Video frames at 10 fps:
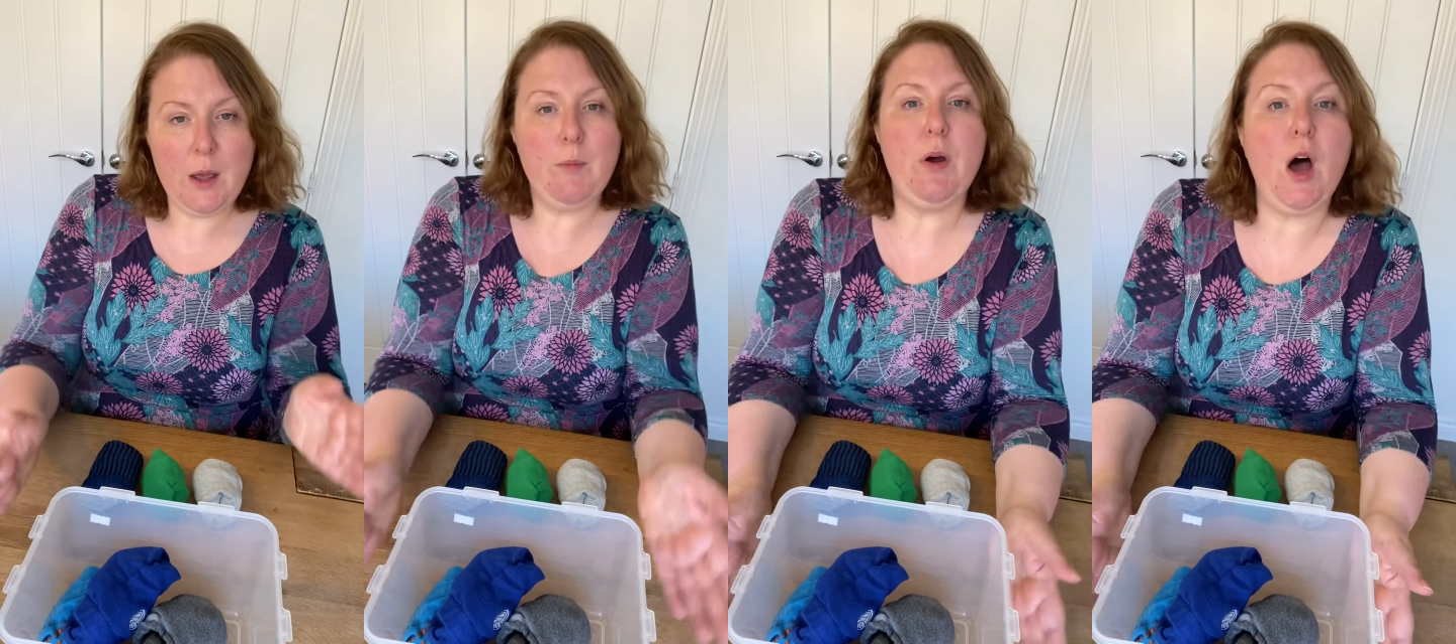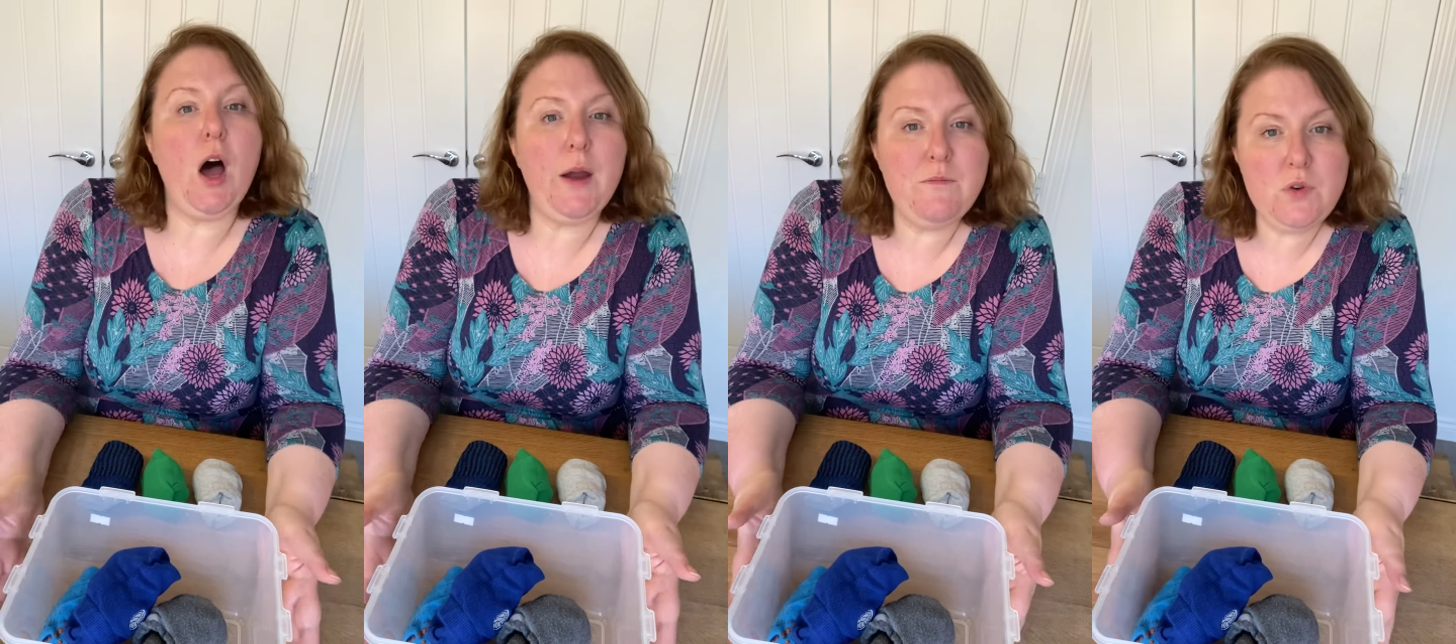But
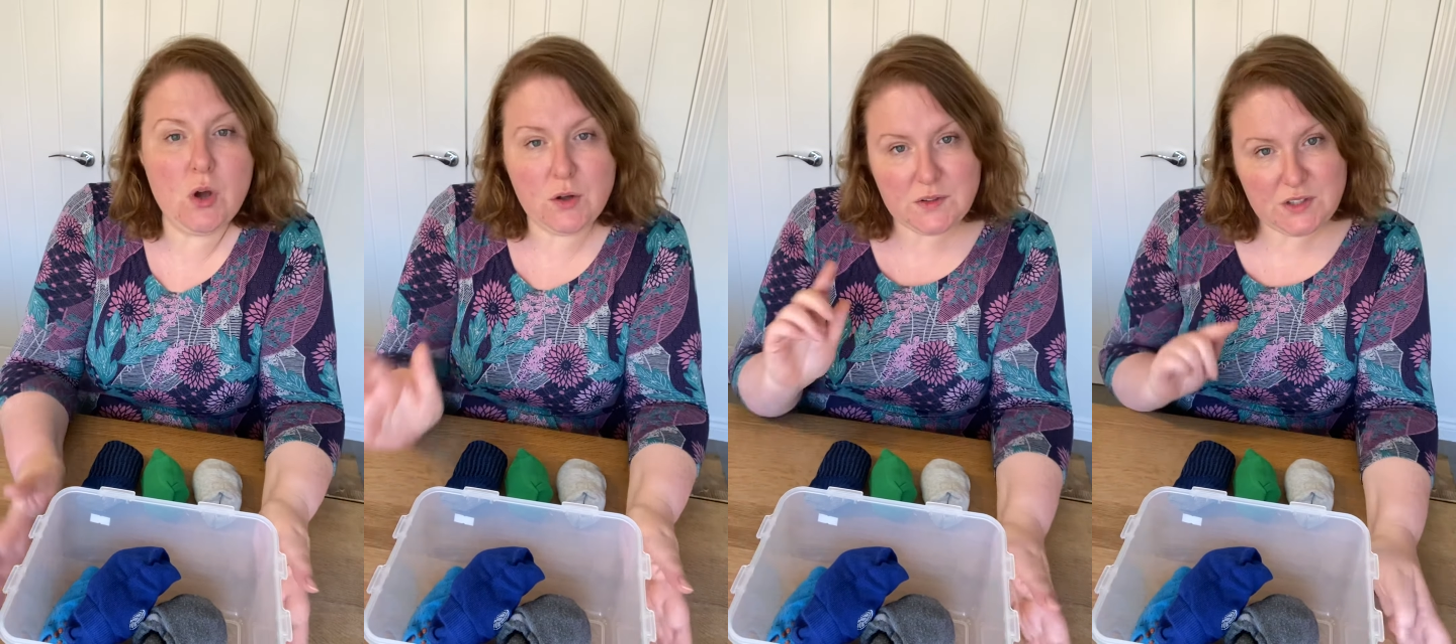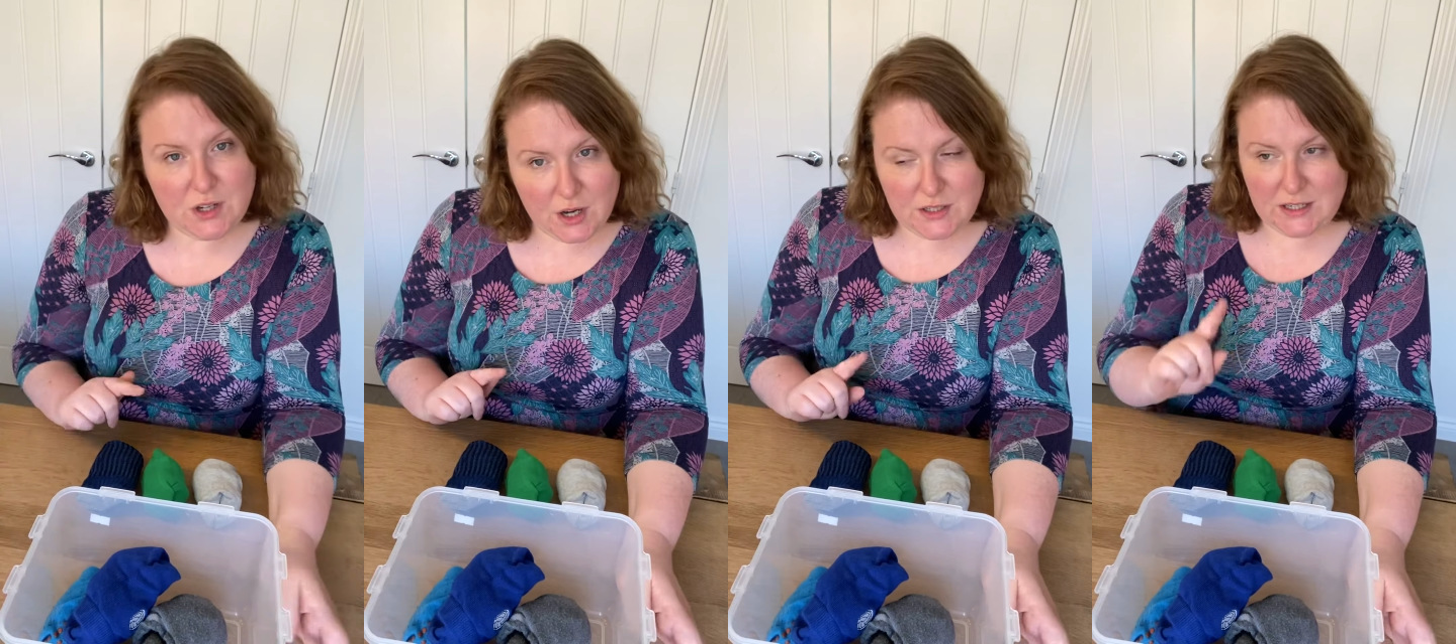I'm not
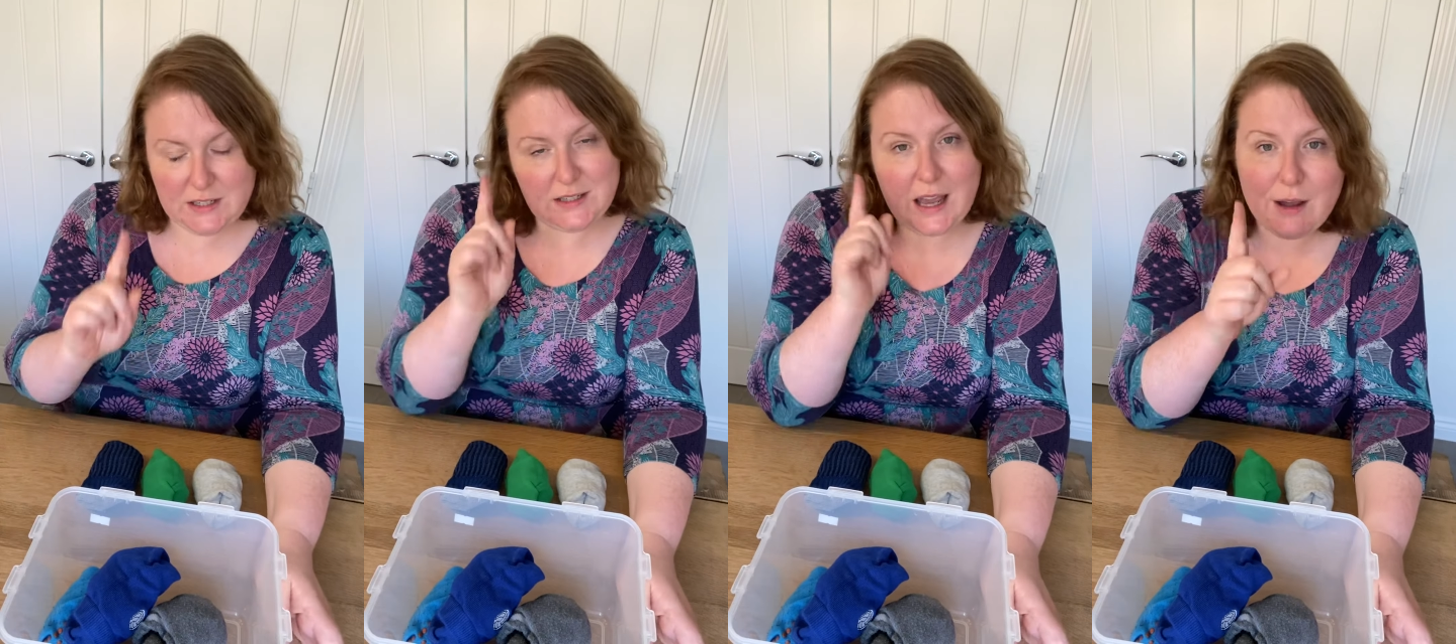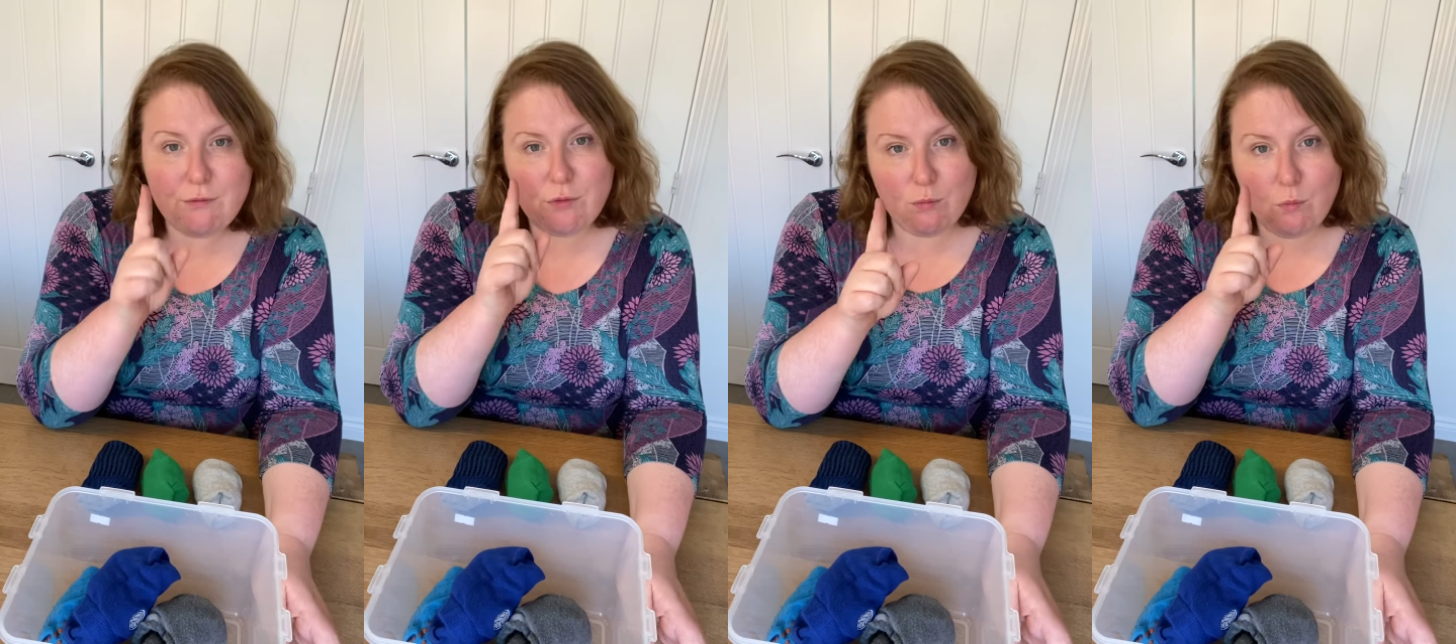starting to
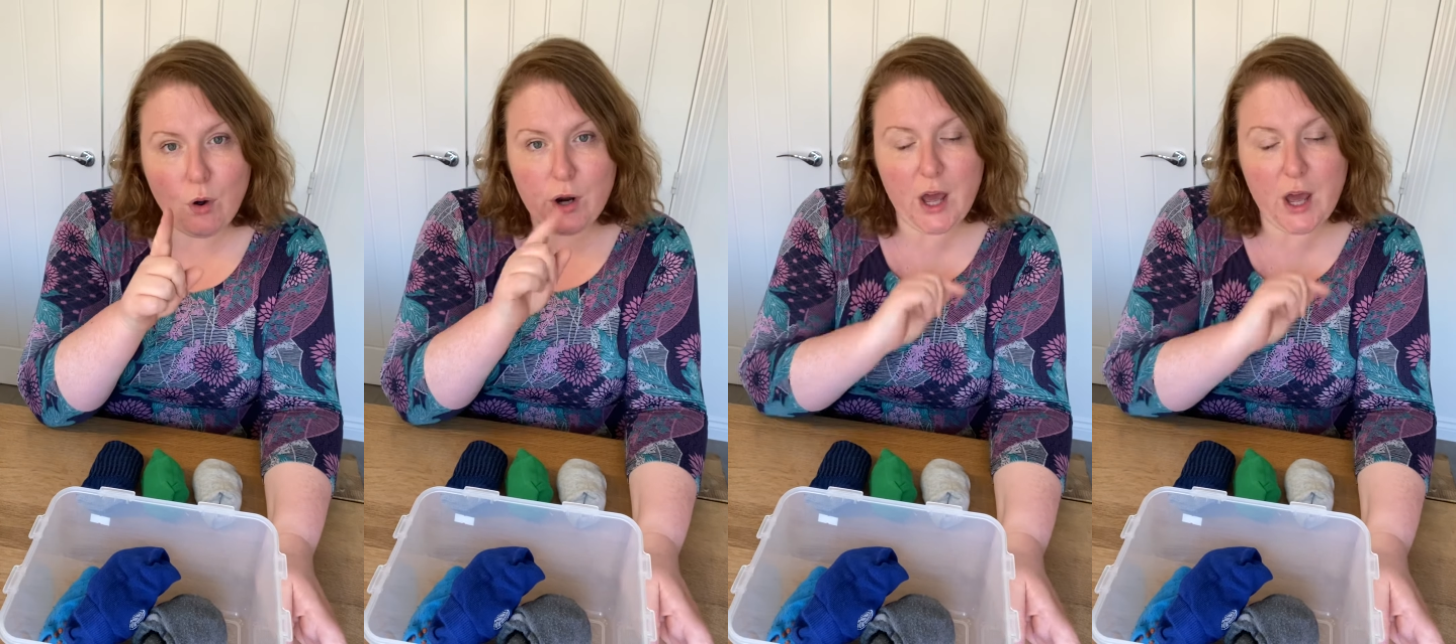count from 1.